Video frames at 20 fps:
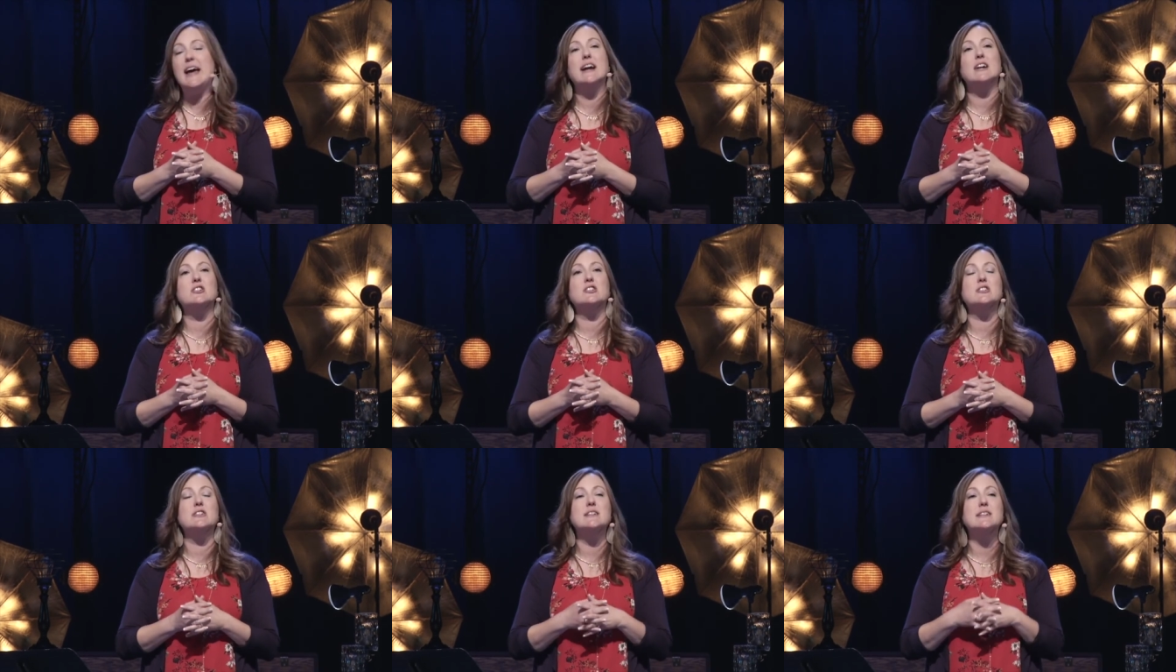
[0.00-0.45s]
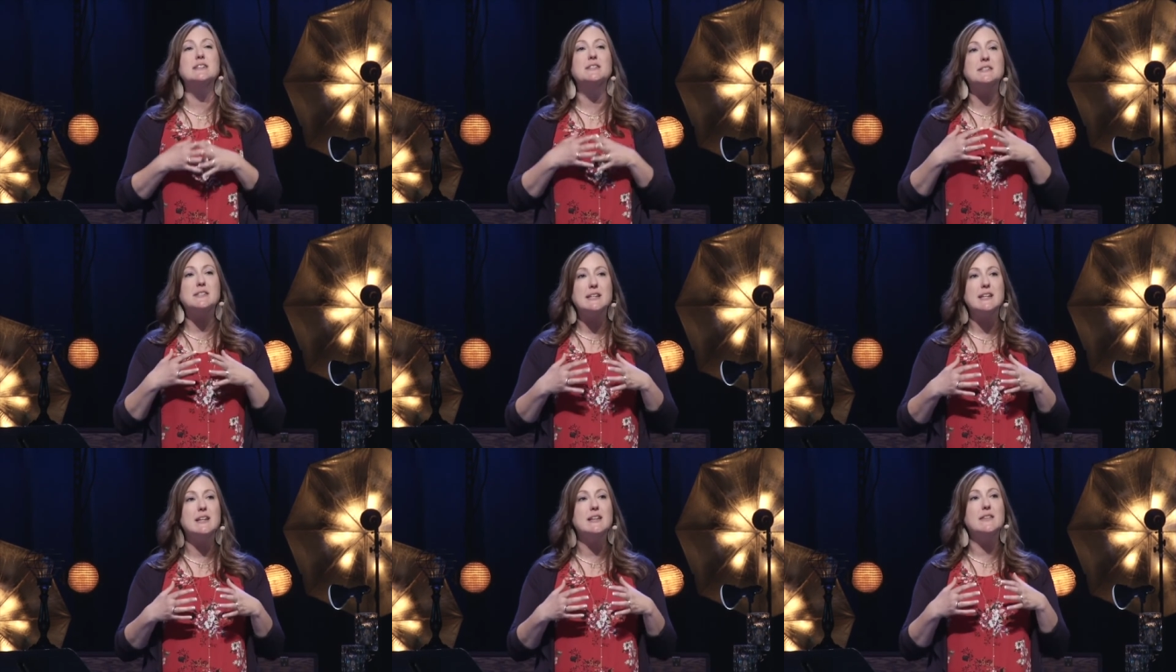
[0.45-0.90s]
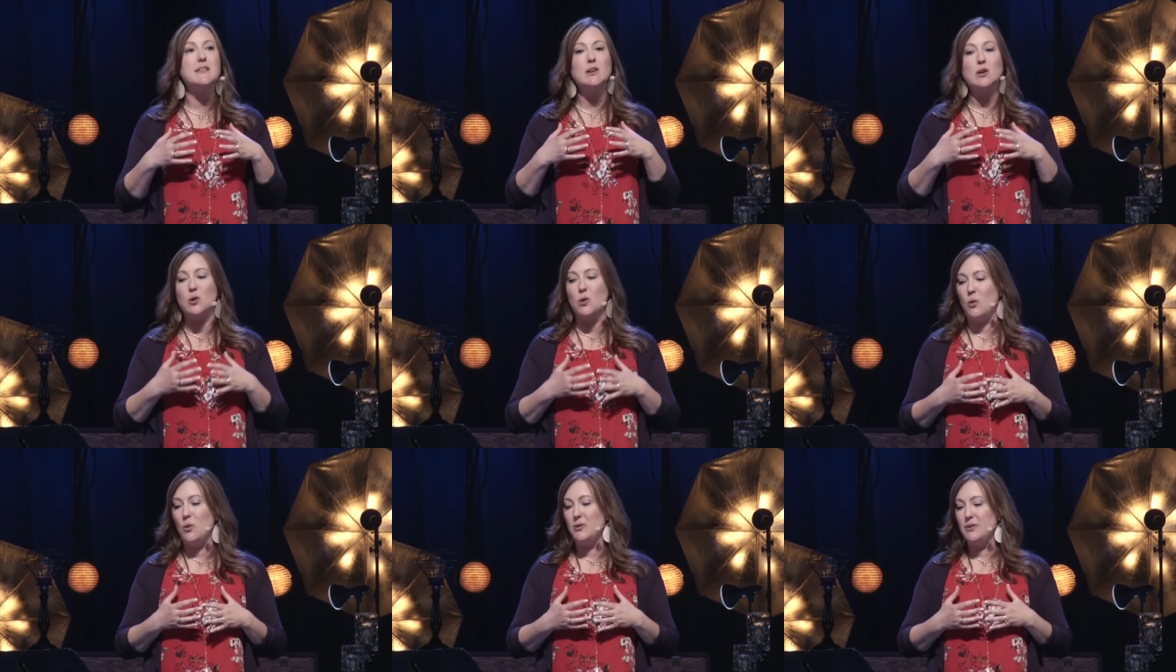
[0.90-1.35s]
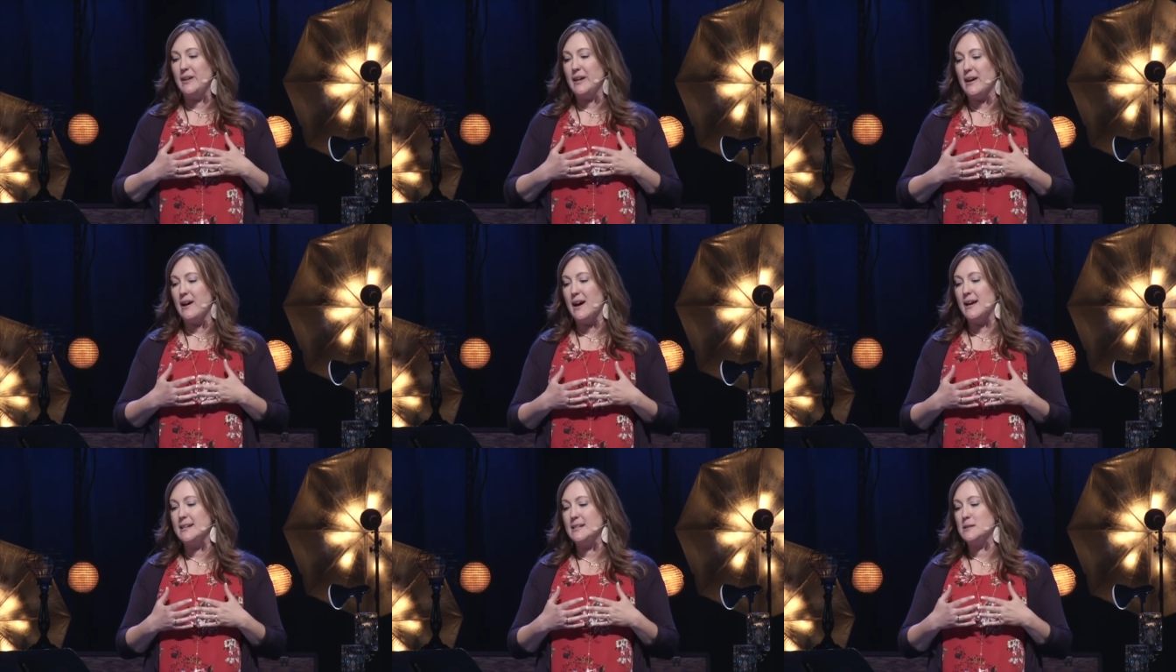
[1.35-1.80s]
actually see the gold
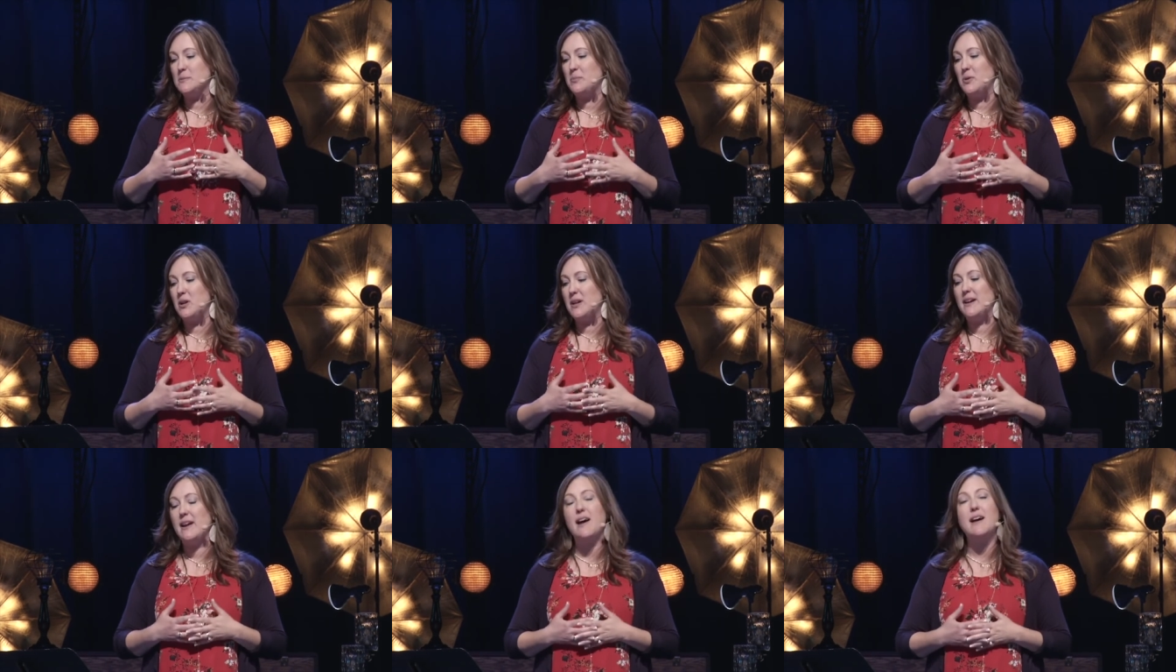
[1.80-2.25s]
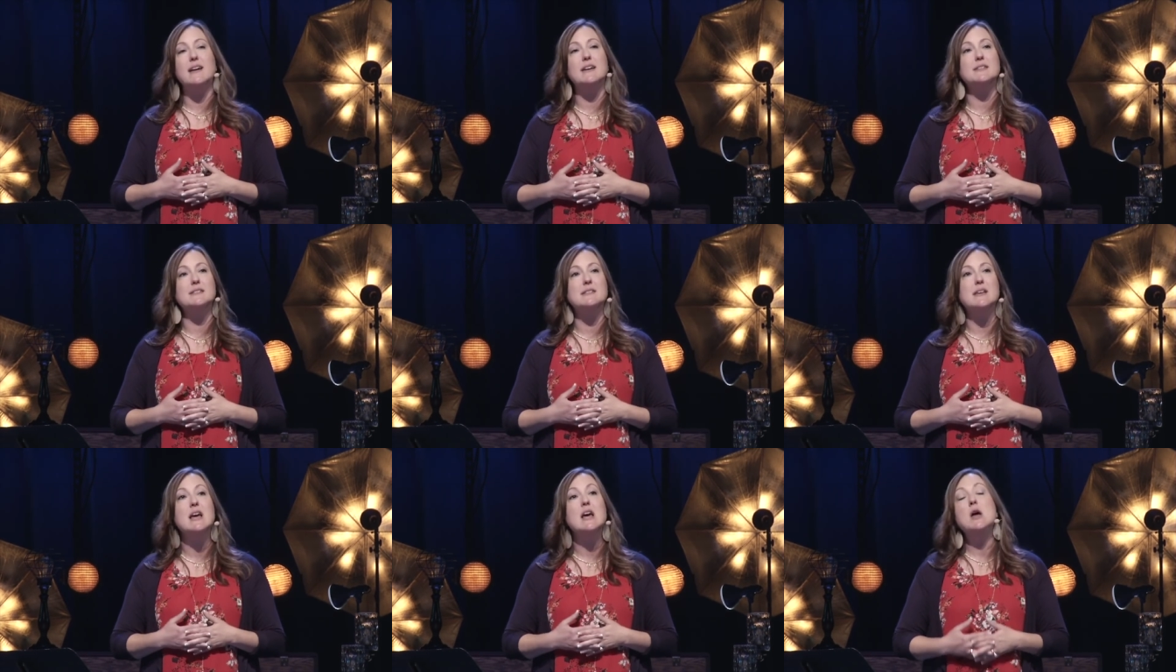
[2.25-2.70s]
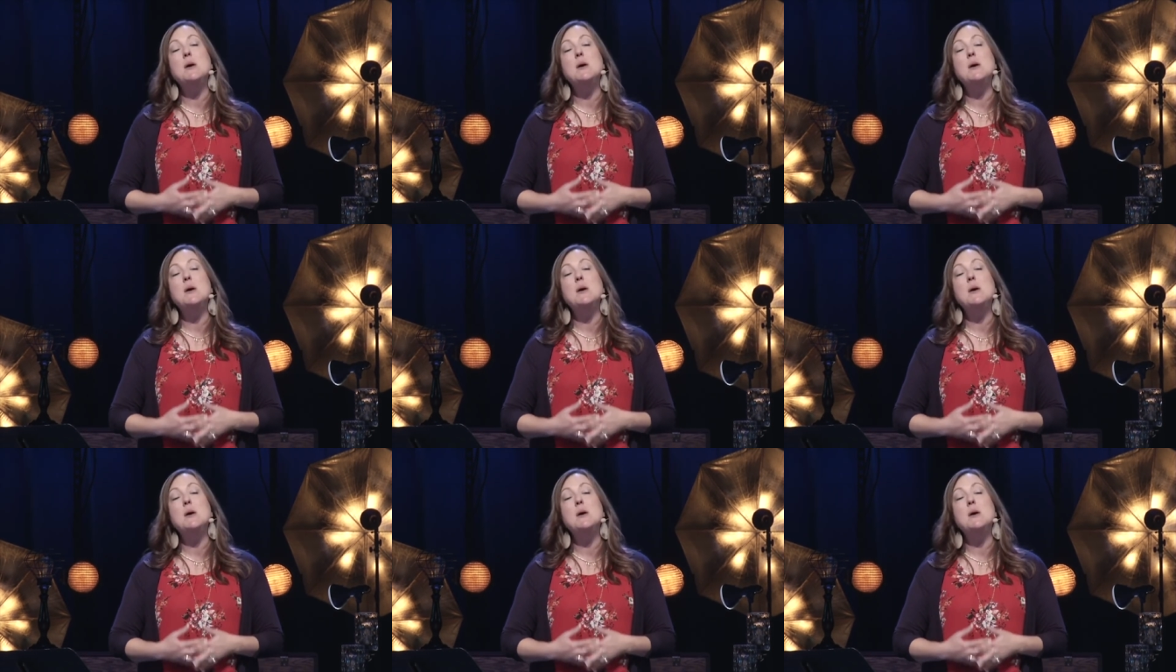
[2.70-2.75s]
that God has put in us.